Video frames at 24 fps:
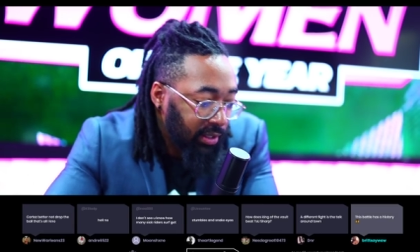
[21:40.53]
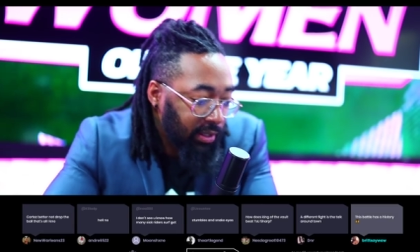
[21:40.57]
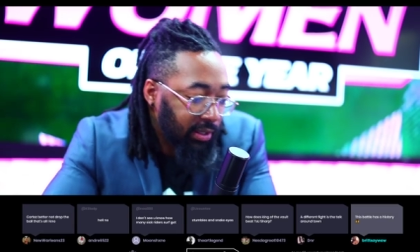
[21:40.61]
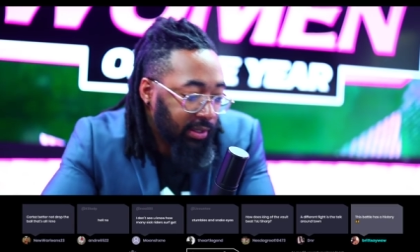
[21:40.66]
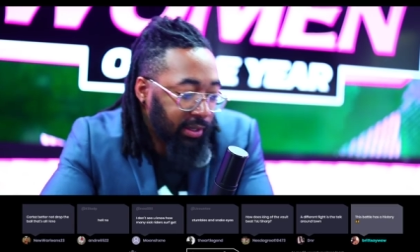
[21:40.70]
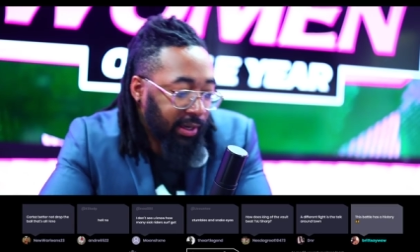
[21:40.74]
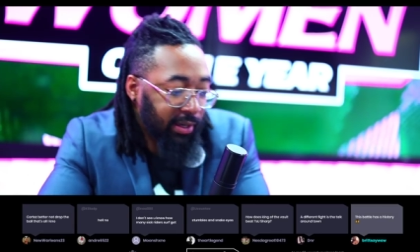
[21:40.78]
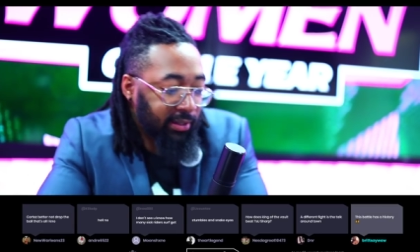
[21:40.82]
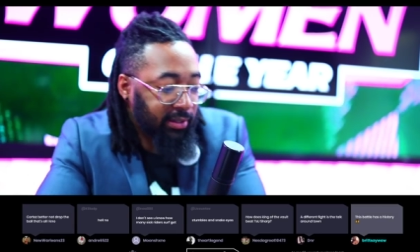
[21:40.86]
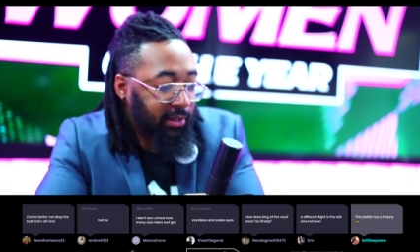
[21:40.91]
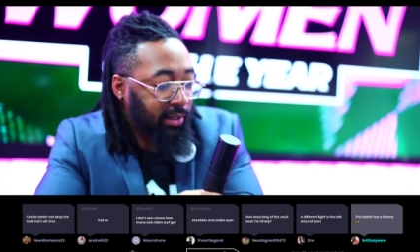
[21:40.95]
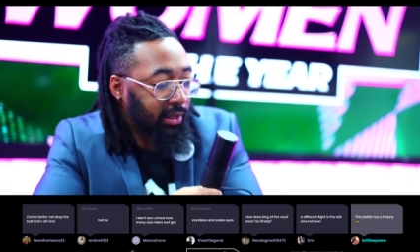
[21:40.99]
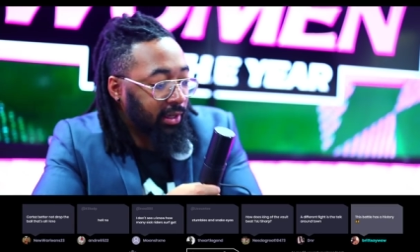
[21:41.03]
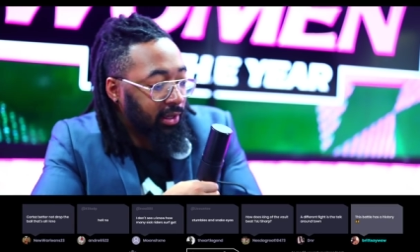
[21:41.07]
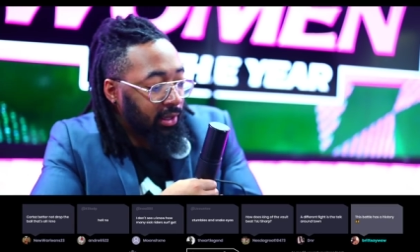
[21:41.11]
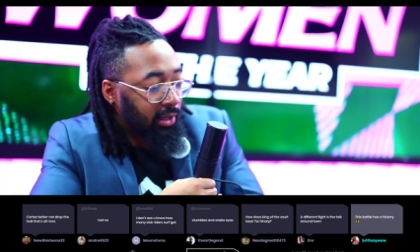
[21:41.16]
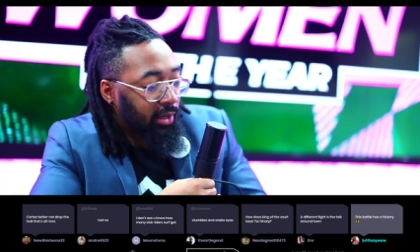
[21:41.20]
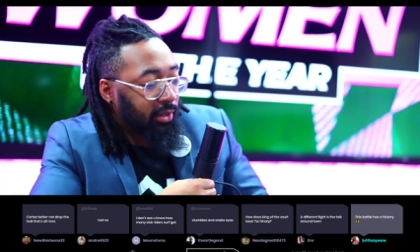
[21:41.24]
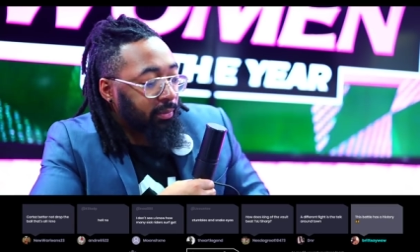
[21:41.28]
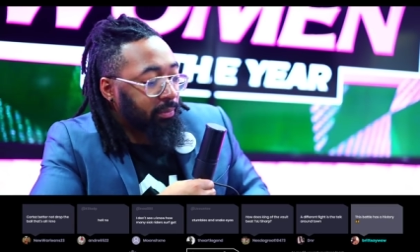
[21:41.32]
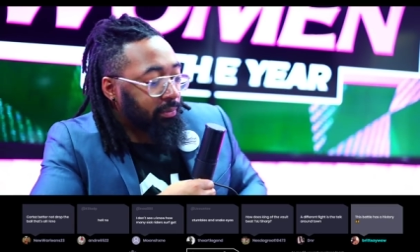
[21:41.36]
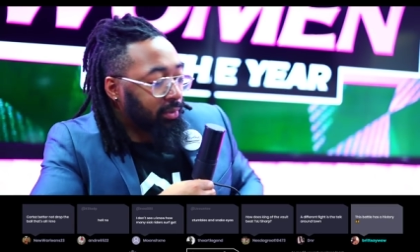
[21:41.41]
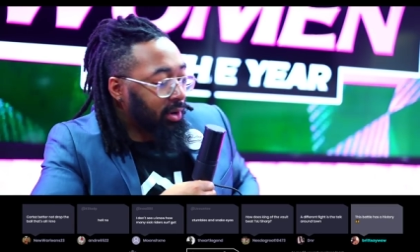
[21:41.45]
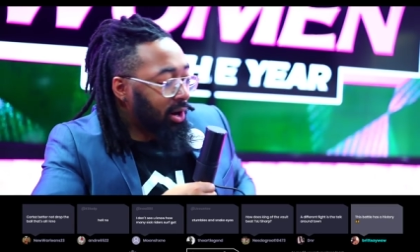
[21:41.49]
Like the
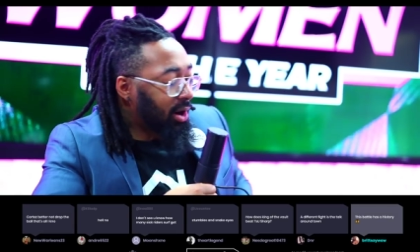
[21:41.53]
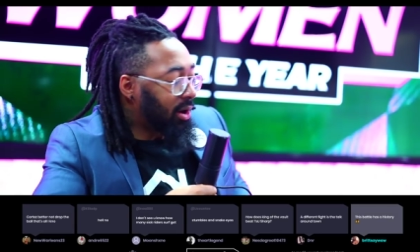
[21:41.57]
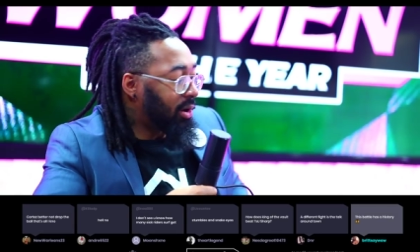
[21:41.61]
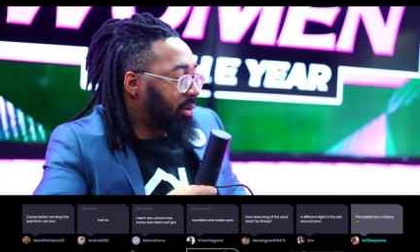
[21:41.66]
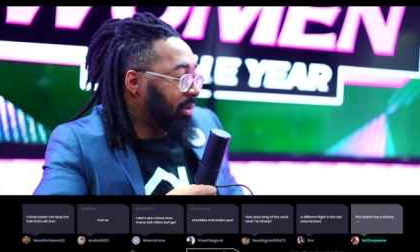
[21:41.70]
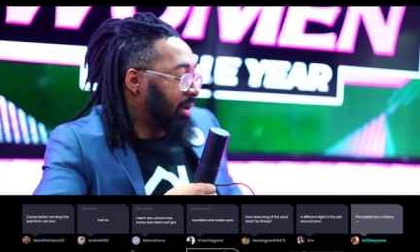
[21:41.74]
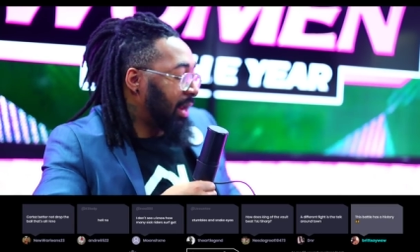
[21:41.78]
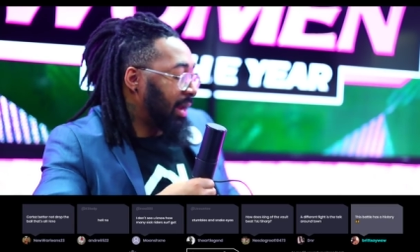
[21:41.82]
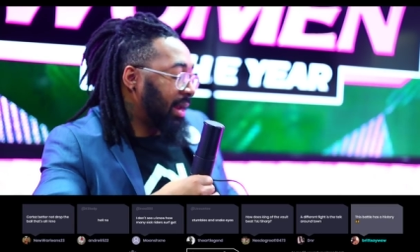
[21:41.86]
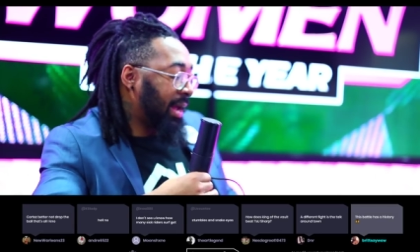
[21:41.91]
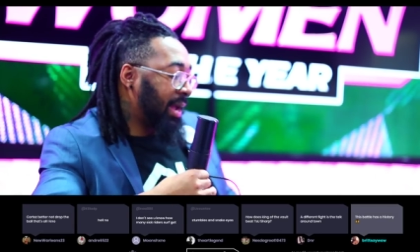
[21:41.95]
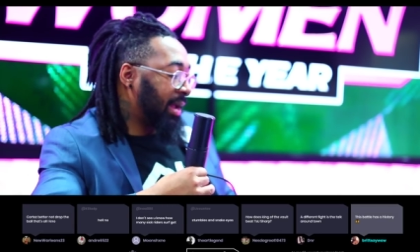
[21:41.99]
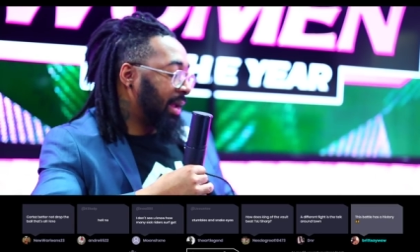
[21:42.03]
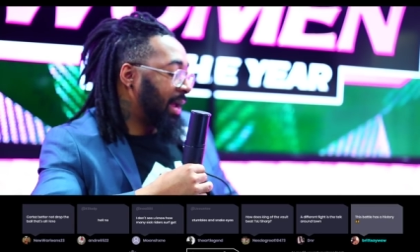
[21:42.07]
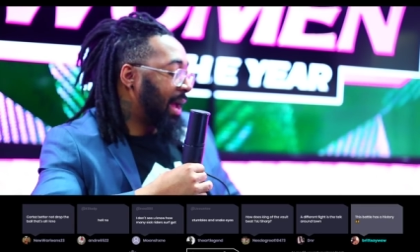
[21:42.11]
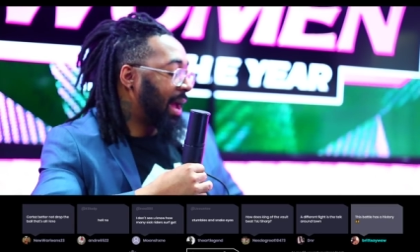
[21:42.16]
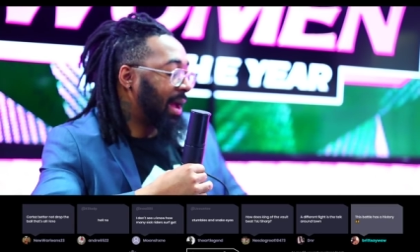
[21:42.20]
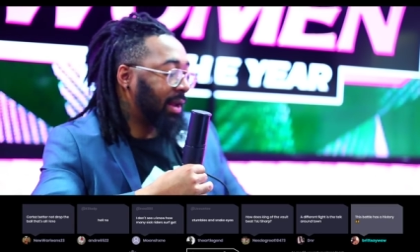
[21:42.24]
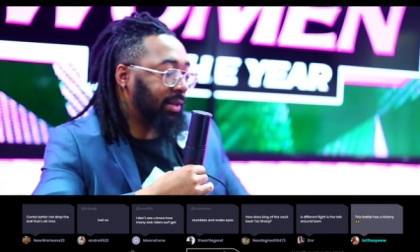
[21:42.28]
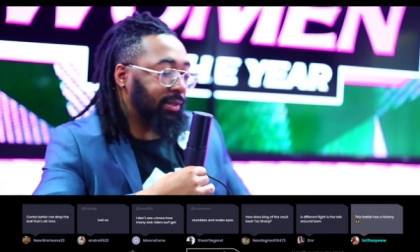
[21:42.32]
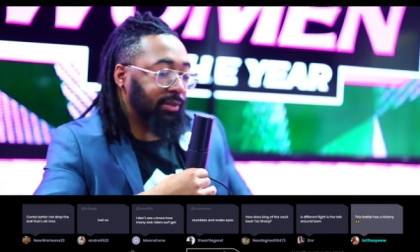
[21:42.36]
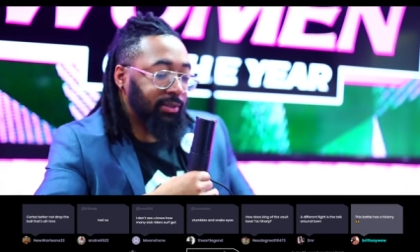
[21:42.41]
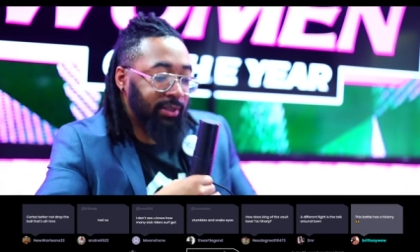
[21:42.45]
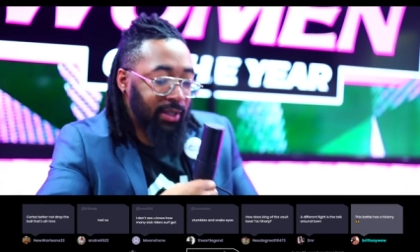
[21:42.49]
bro, like
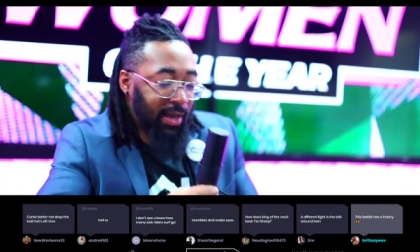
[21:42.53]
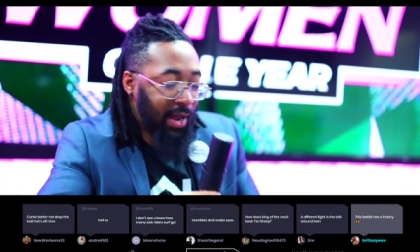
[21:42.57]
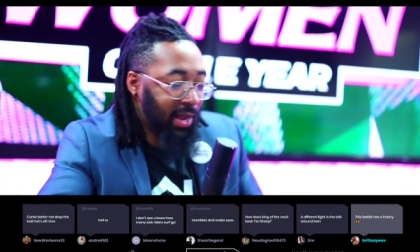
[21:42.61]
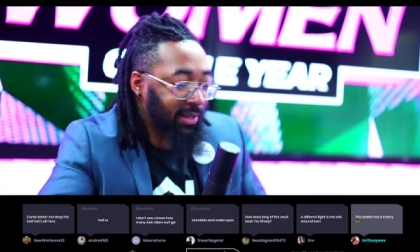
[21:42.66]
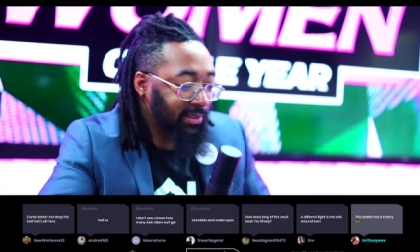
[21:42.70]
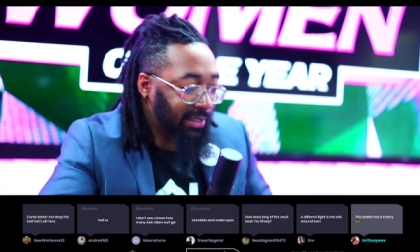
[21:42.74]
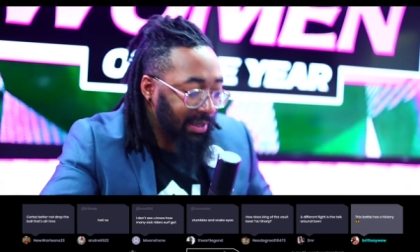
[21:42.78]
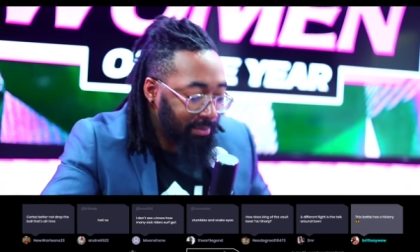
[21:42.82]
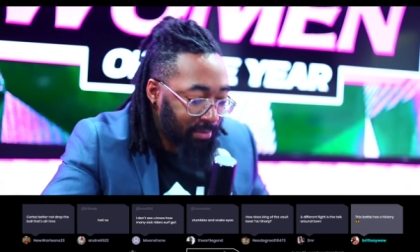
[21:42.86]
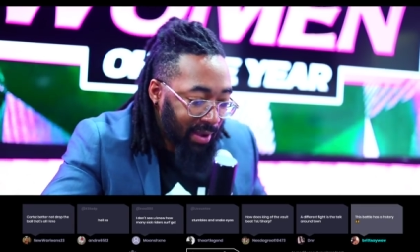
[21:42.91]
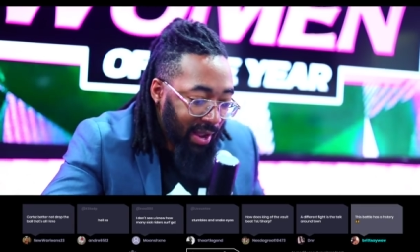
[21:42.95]
I I did my